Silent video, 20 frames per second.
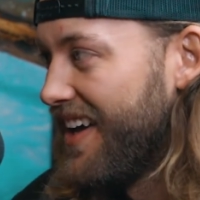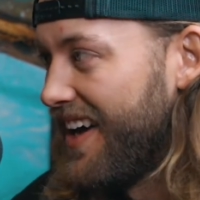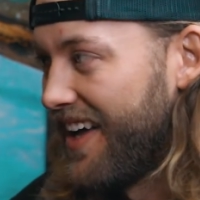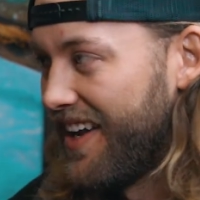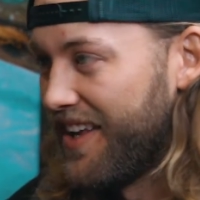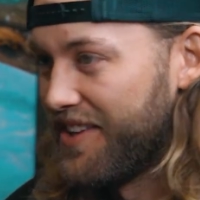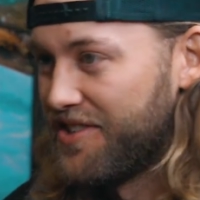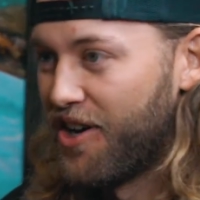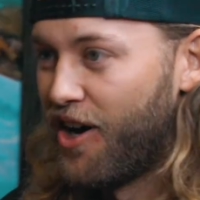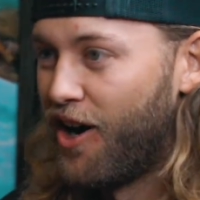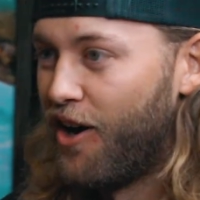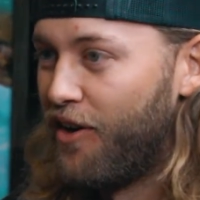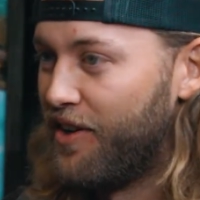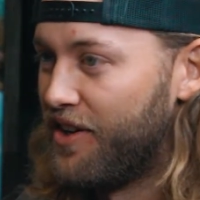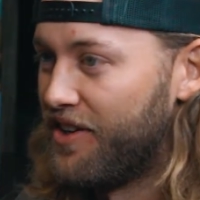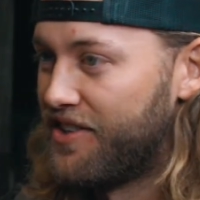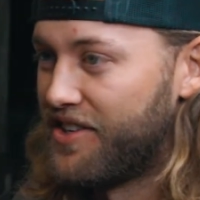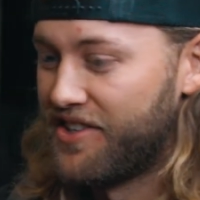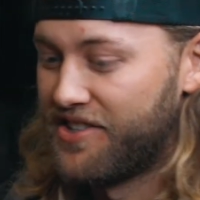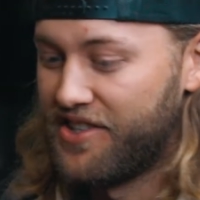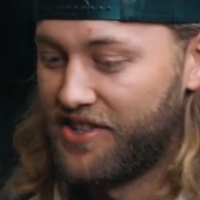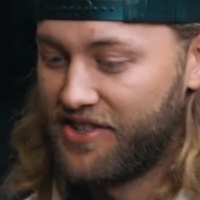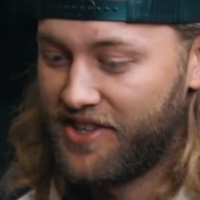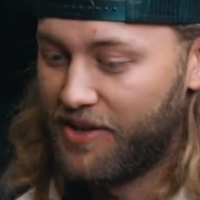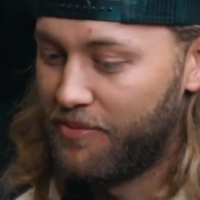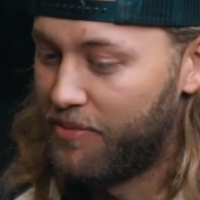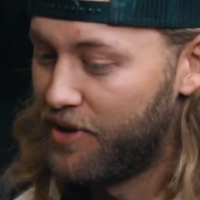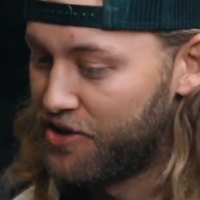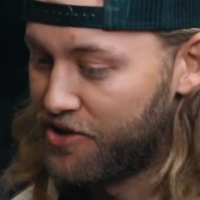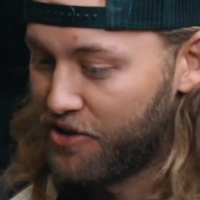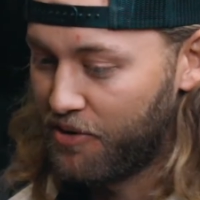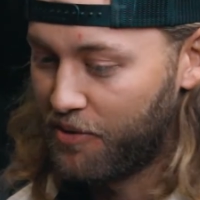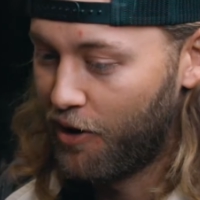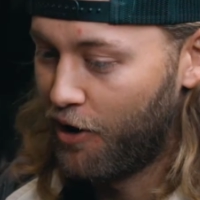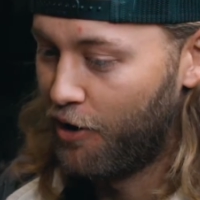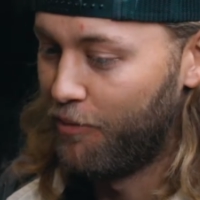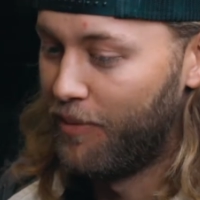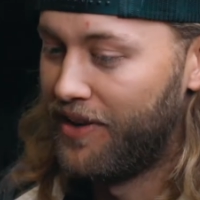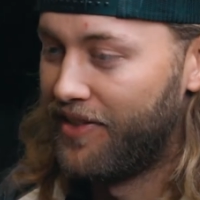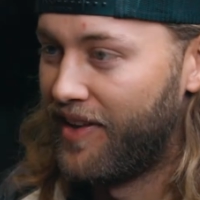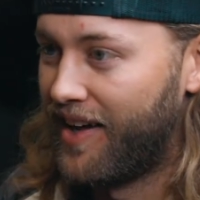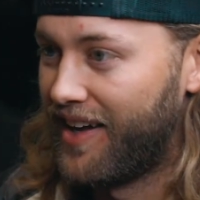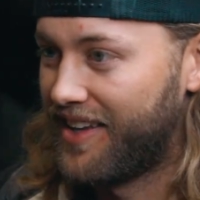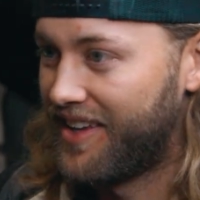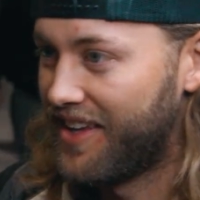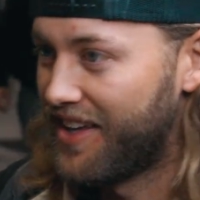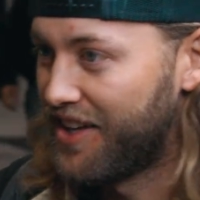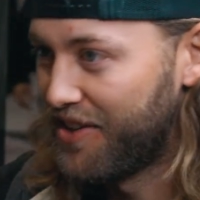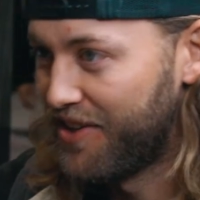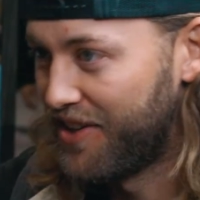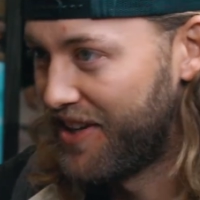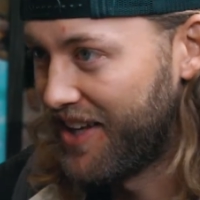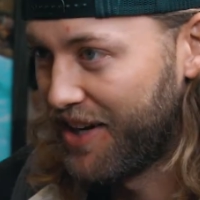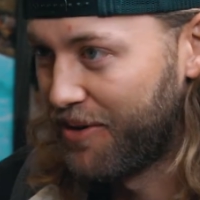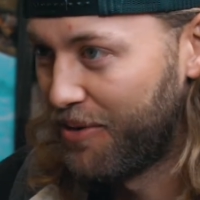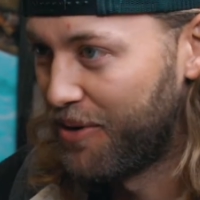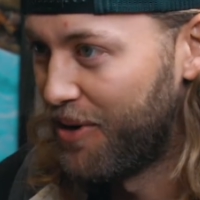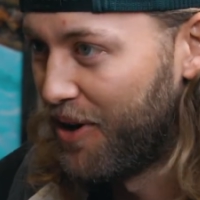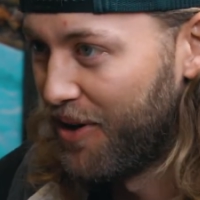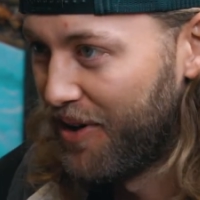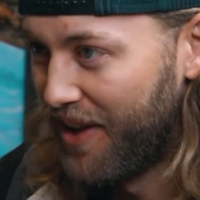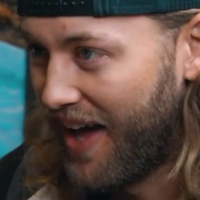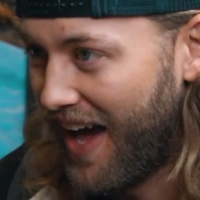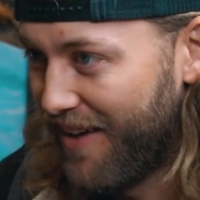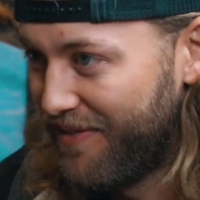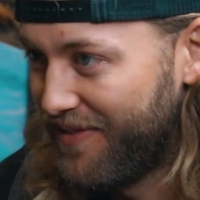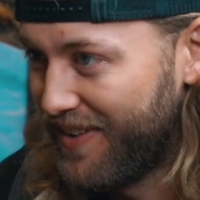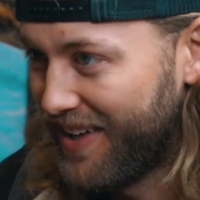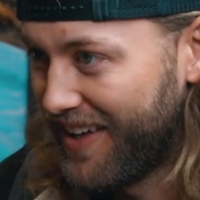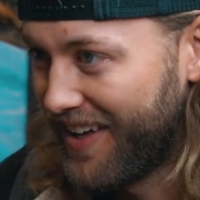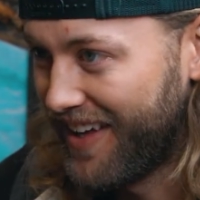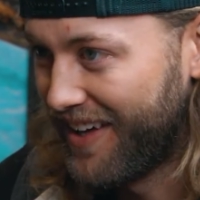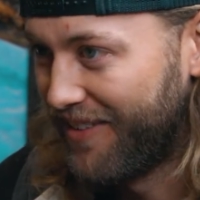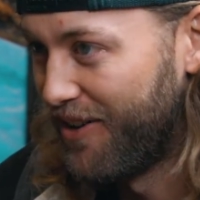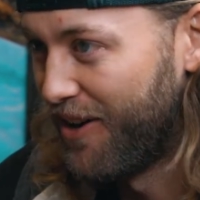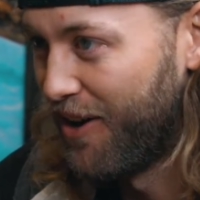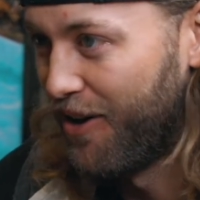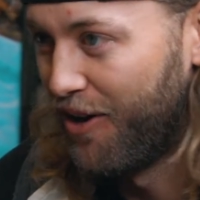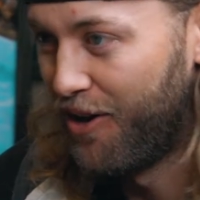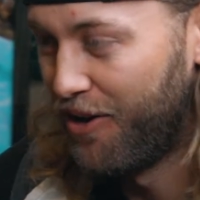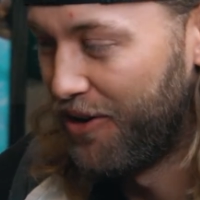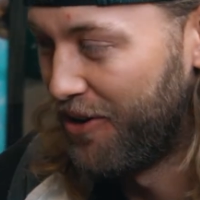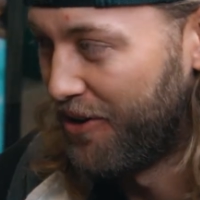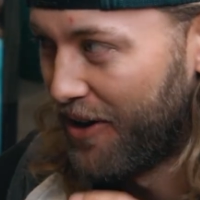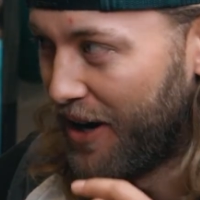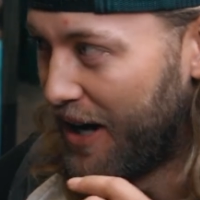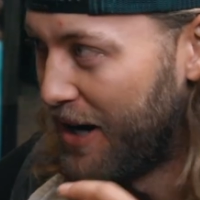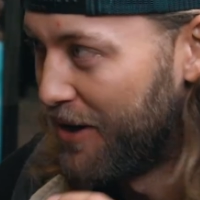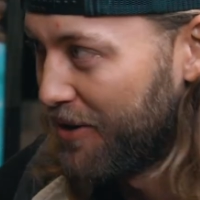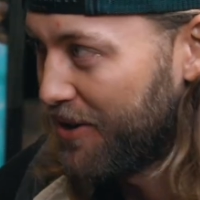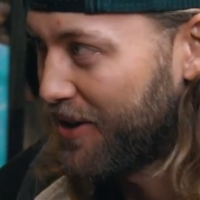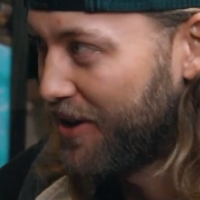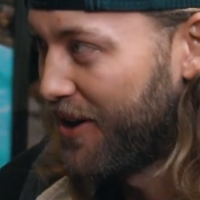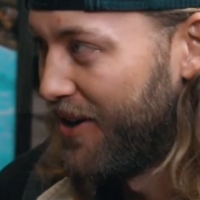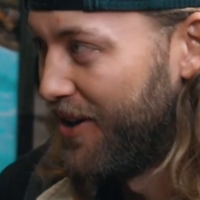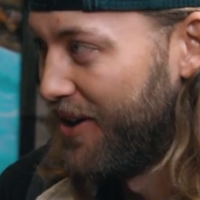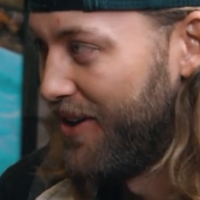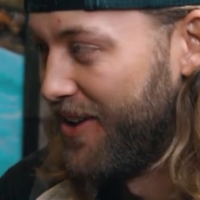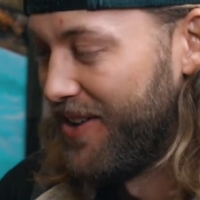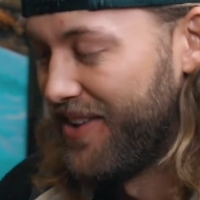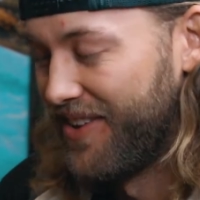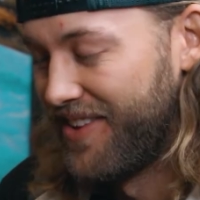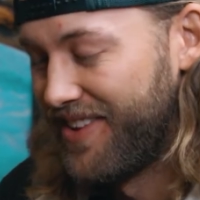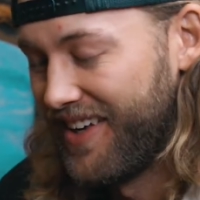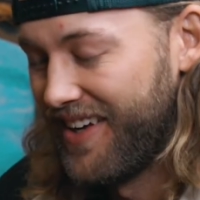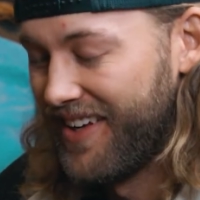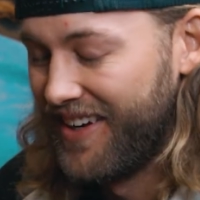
And it's all this. It's just a bunch of grown men like giggling, and we're all laughing, and we're all holding our elk calls.